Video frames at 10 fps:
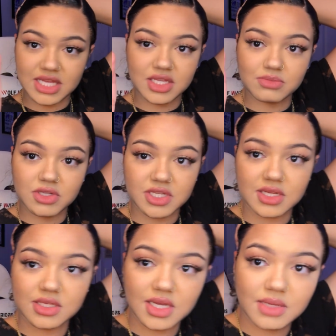This much
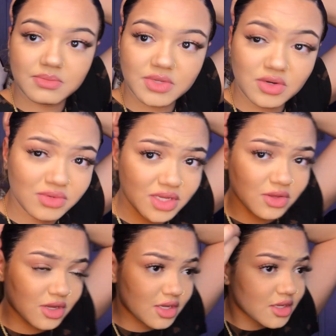at a time. You don't need
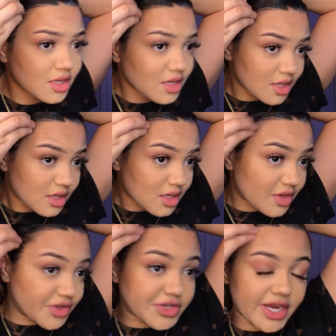a lot.
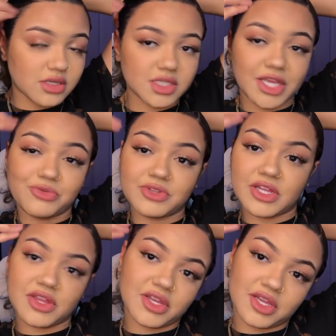Unless your hair is like
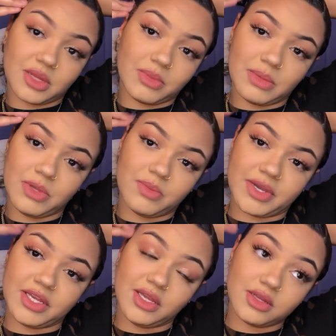really thick, then maybe you
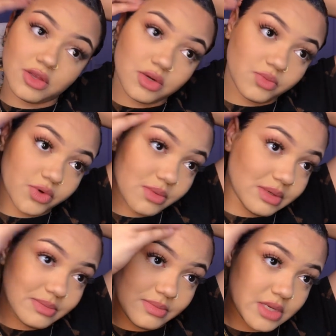might need a little more,
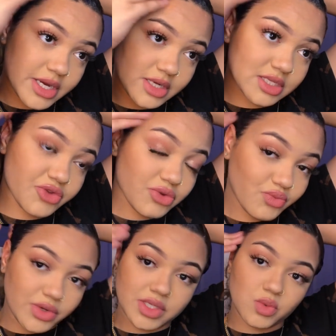but my hair is
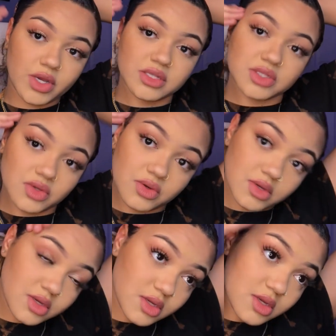thin when it's wet, so
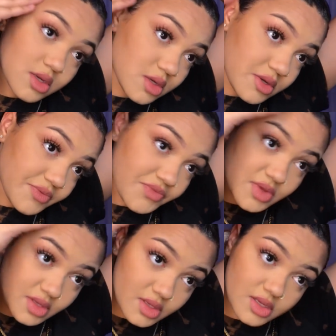
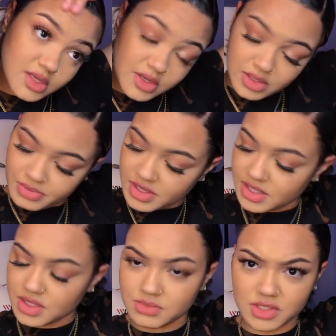I only put
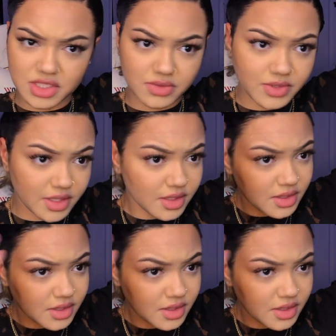like this much anyway.